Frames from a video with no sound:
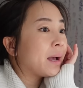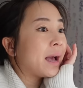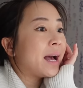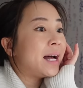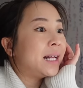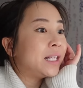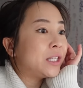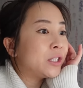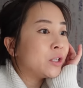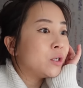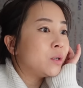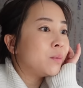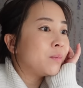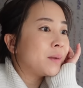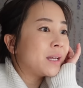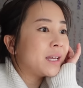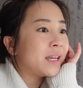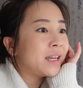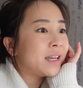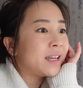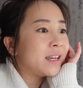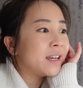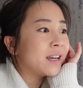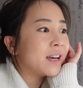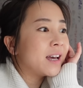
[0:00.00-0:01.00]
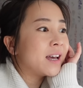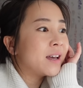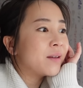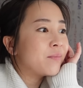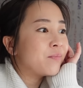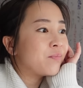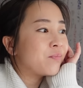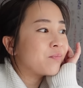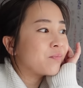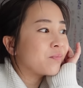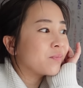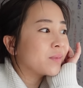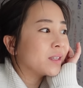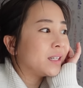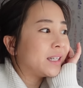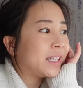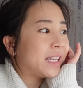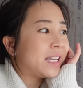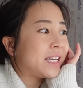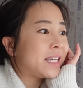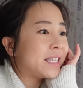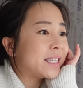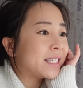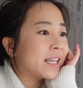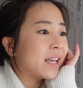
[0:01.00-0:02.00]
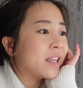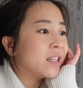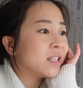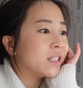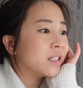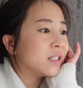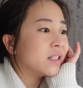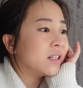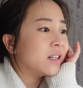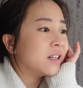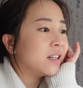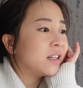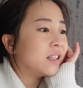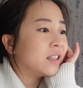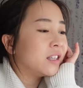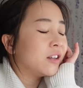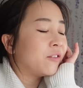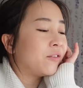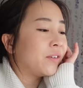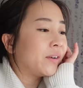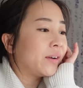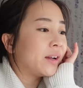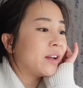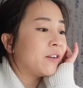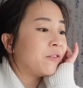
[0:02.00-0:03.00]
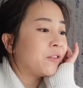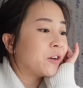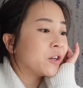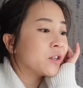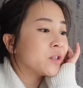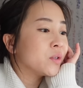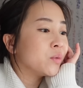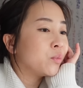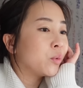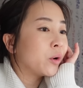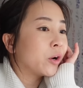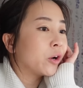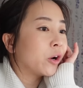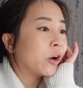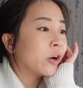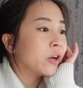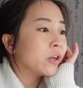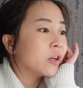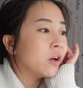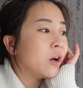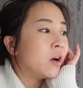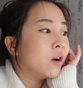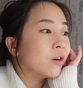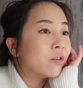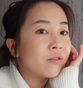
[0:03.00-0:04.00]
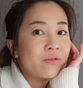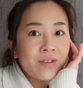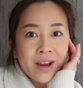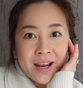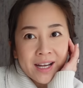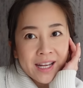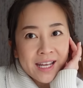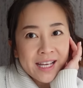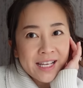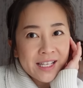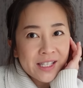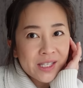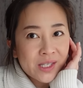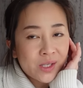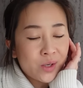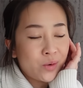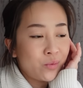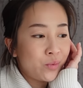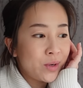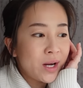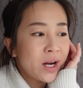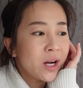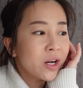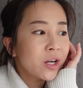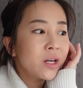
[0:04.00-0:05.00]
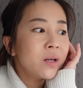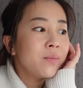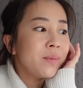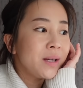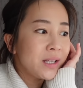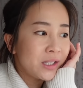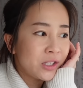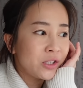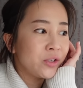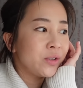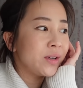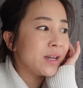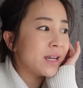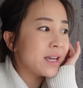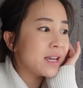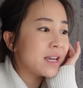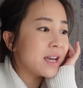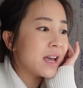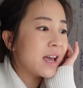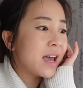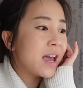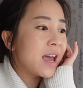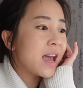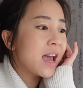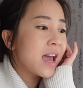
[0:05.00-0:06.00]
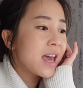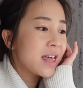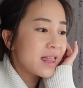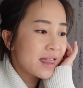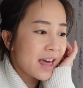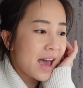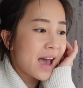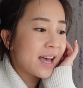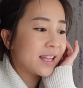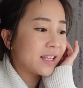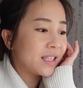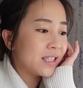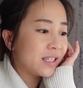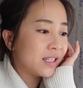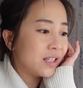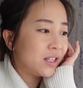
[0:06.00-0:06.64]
Kyle told me um, he sent the very first workout already. So we're gonna be doing that